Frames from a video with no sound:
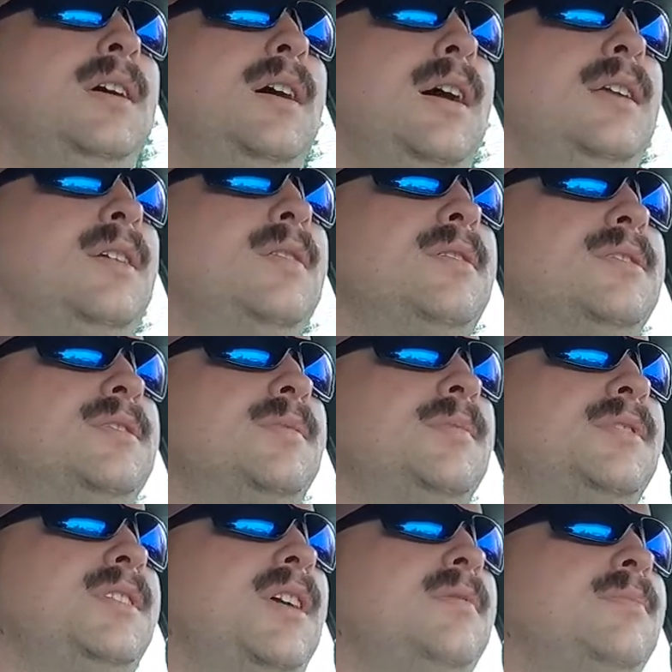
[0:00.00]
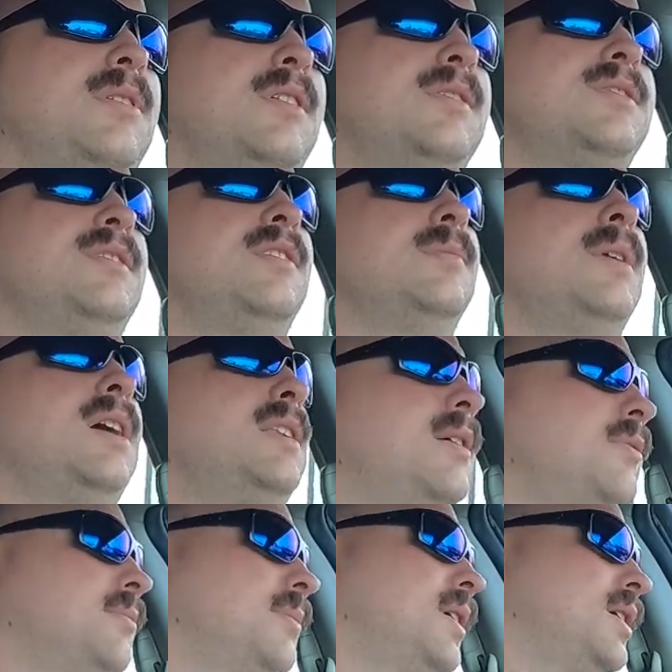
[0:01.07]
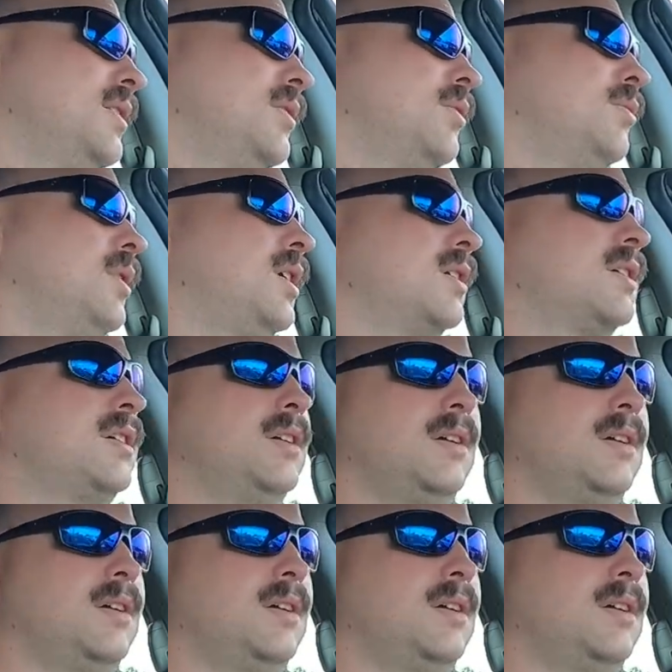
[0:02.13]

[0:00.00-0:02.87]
I know there's some state parks nearby that we might go walking